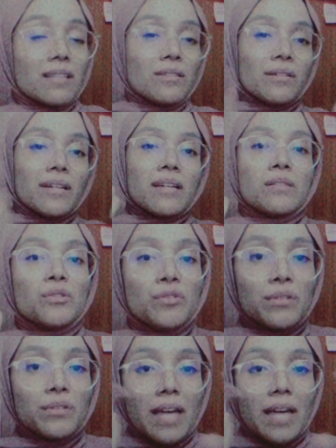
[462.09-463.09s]
You can
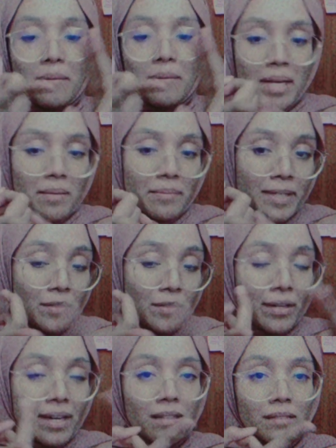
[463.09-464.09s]
do Airbnb.
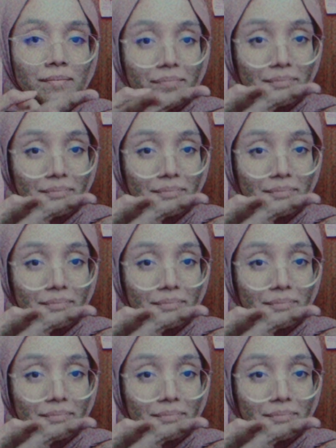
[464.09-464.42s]
You can